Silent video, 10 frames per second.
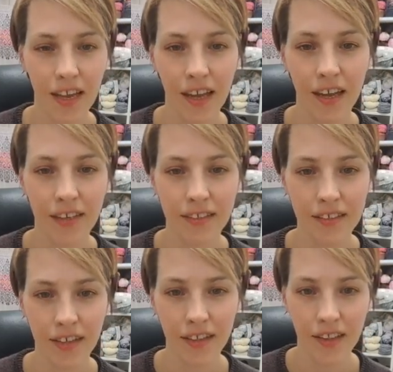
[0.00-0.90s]

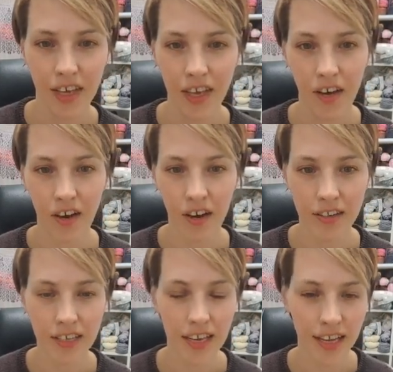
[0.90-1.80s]
and they
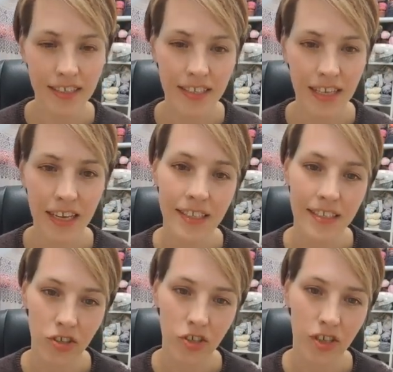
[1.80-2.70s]
are the next
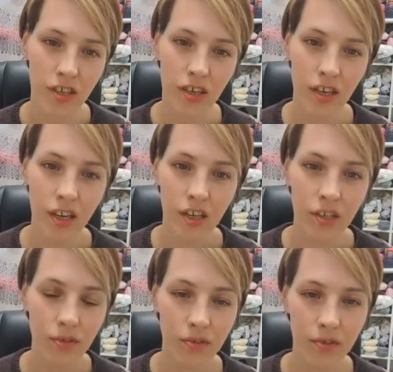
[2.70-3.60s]
addition
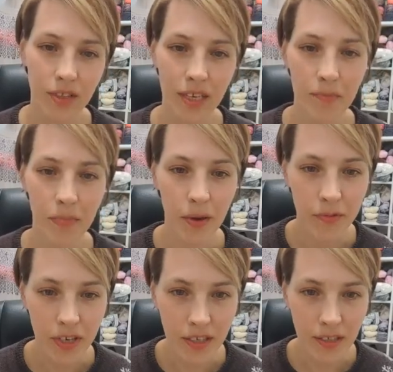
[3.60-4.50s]
to the
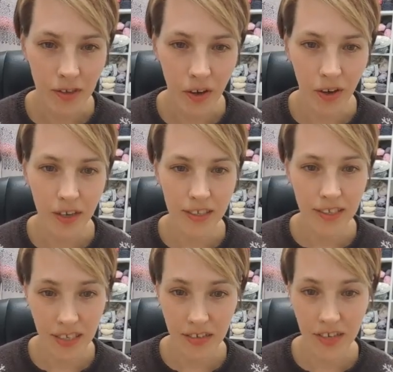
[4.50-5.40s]
Memory Sock
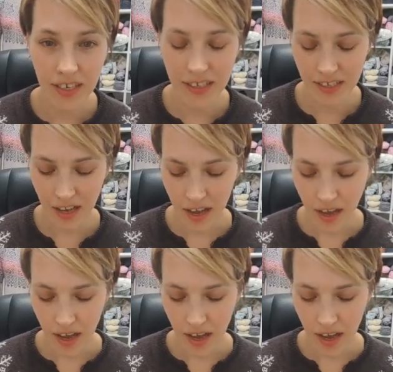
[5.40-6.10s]
series,